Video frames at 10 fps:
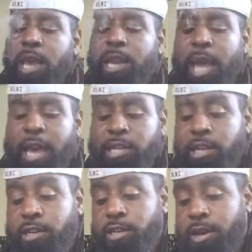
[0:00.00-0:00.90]

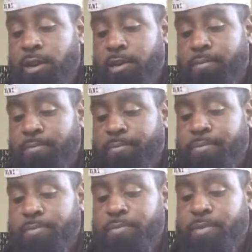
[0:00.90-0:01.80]

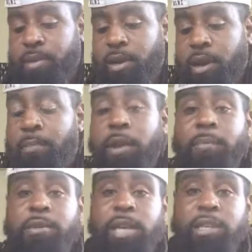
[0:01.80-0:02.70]
numbers.